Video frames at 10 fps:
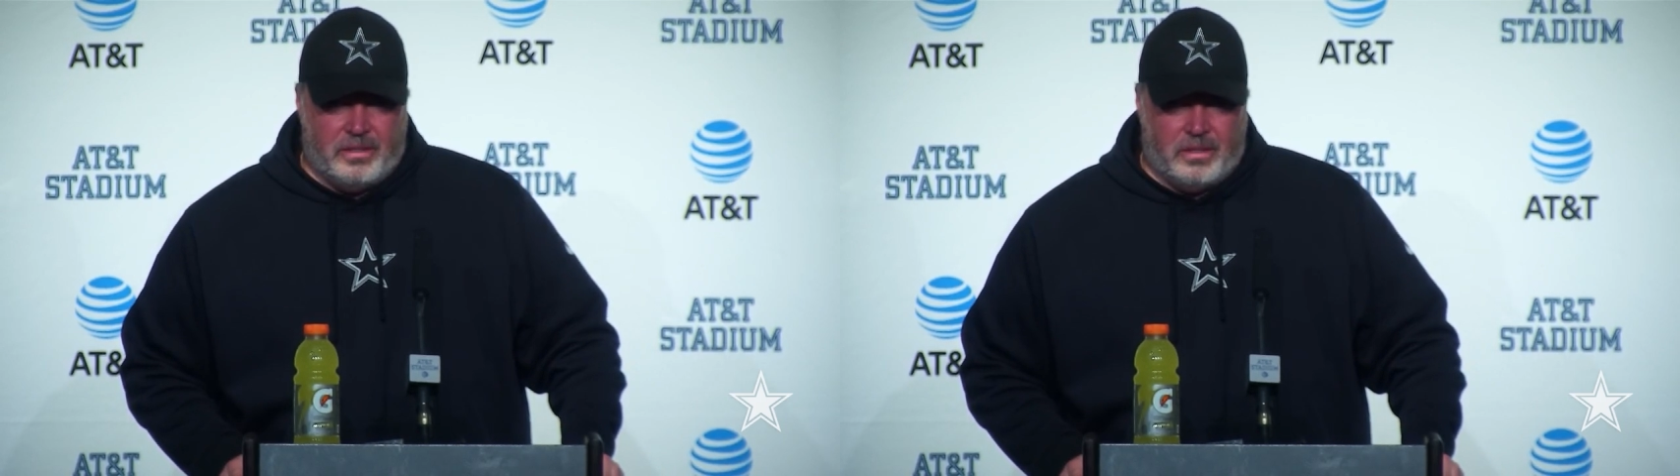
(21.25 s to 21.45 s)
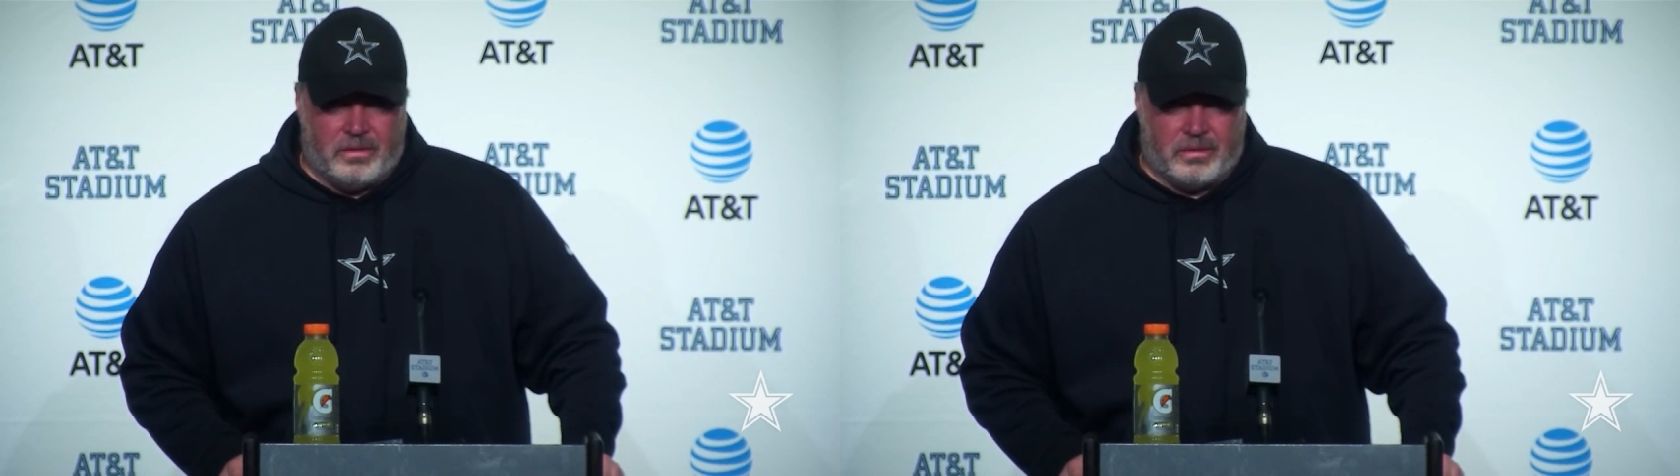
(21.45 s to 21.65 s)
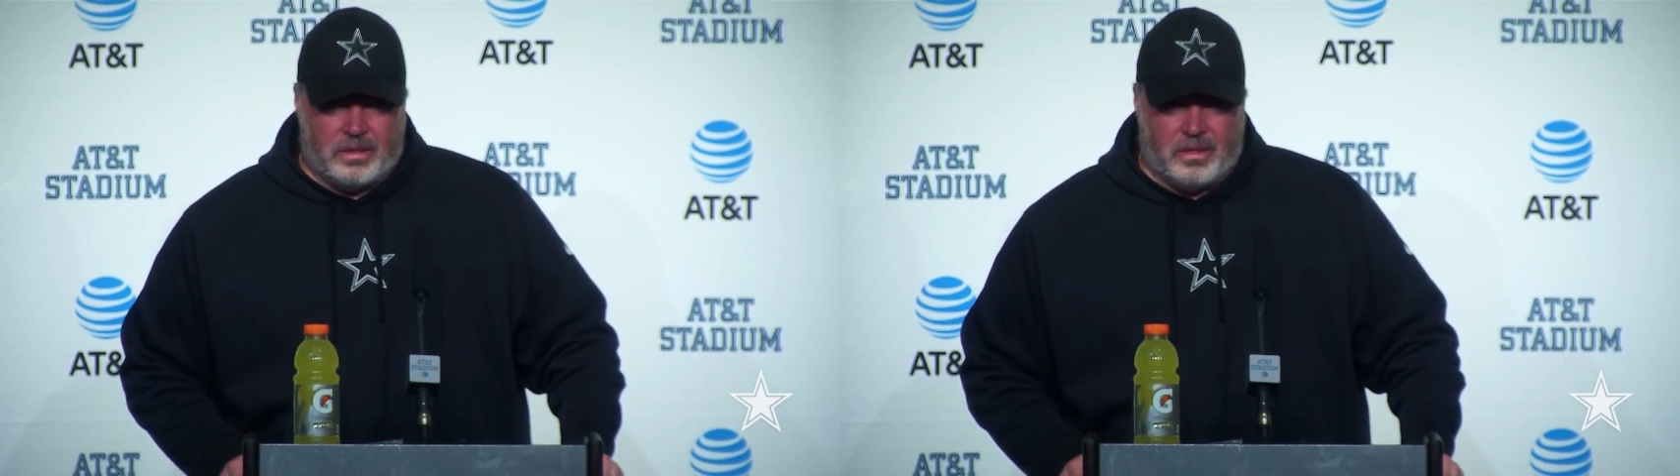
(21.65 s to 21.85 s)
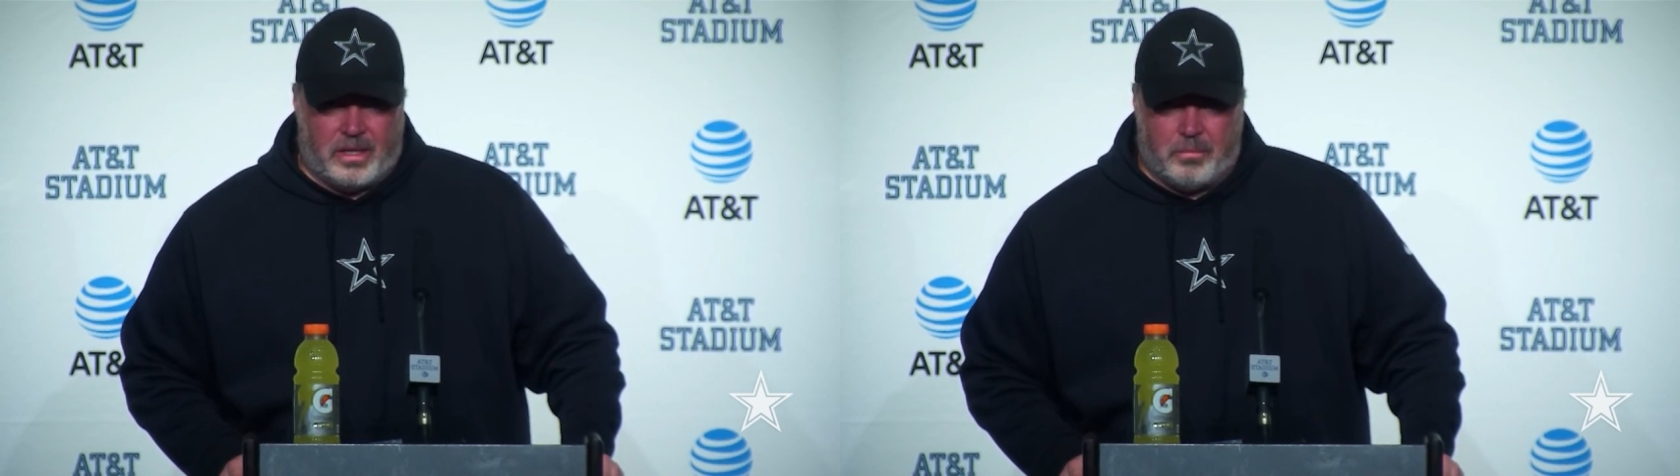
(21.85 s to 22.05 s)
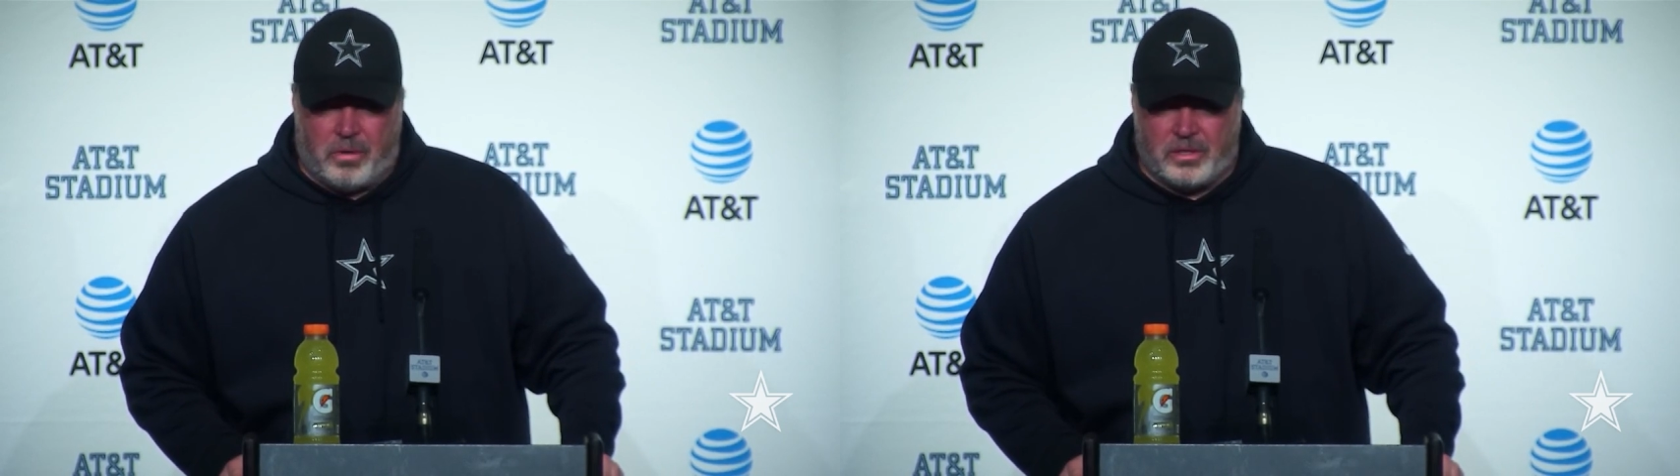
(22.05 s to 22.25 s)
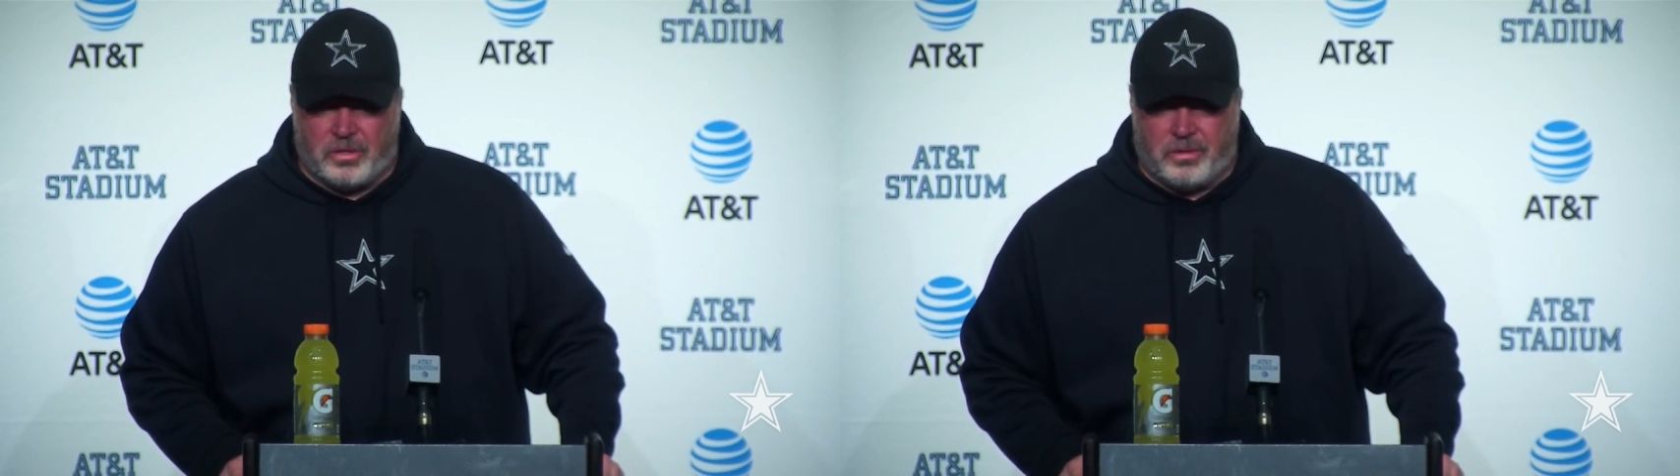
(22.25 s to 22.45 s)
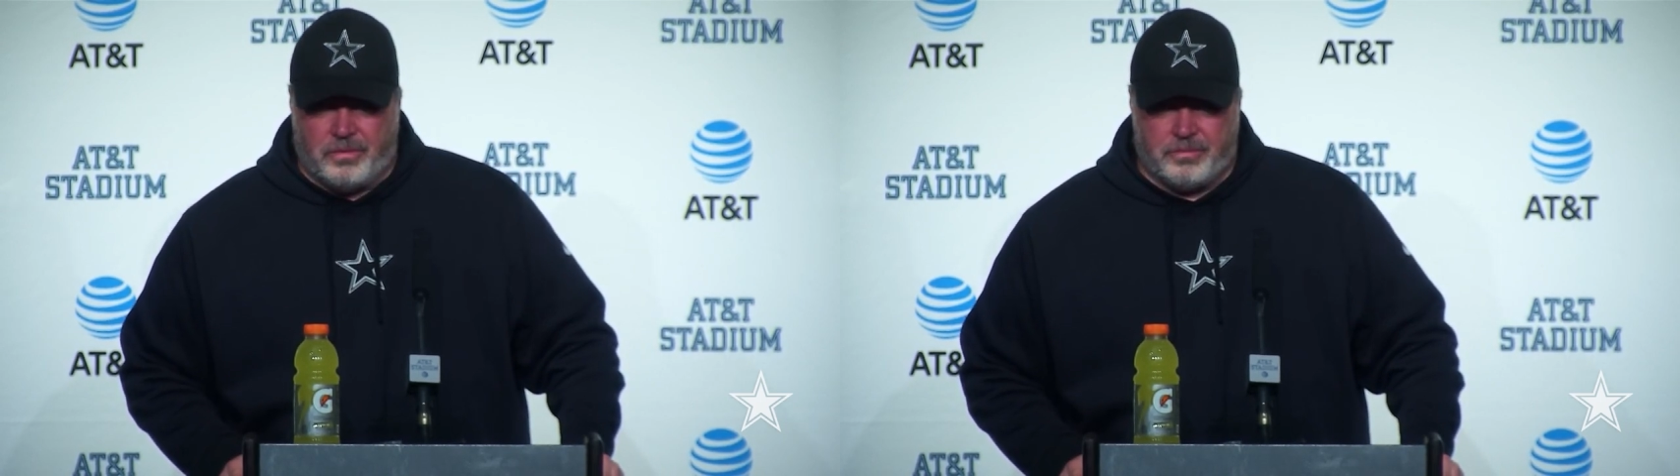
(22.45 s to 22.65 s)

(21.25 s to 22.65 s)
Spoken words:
A lot of pressure.